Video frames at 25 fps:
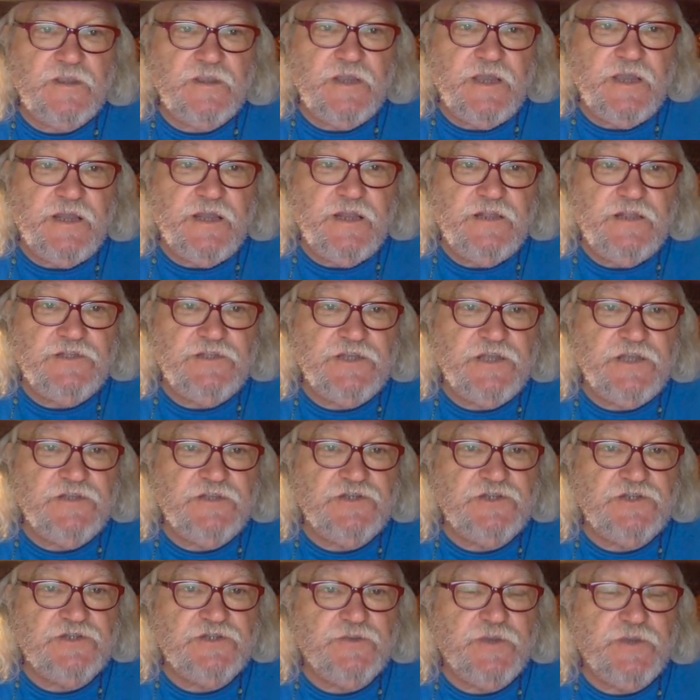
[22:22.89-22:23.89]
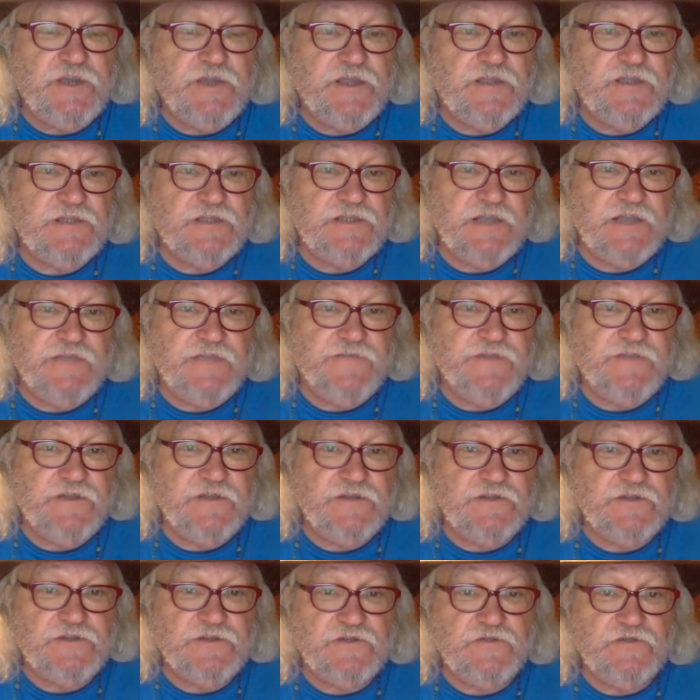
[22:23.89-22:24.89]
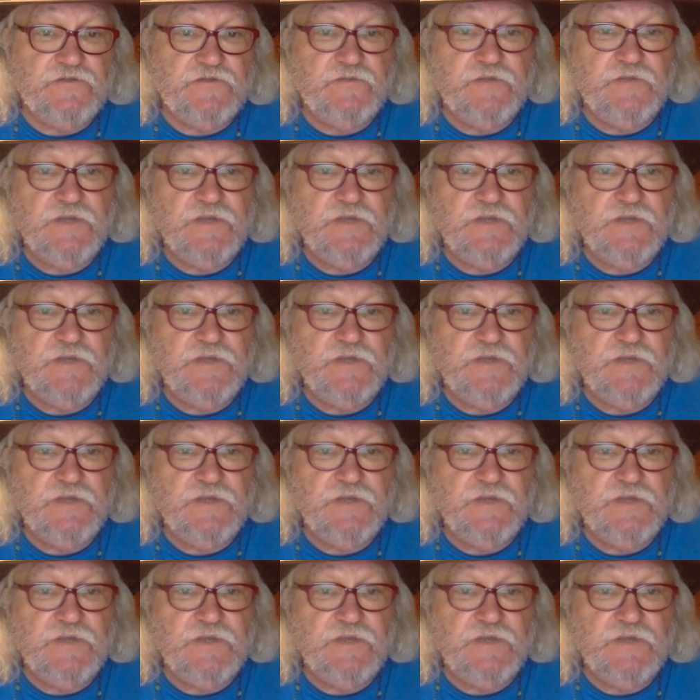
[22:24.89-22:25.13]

and intentions, we can safely assume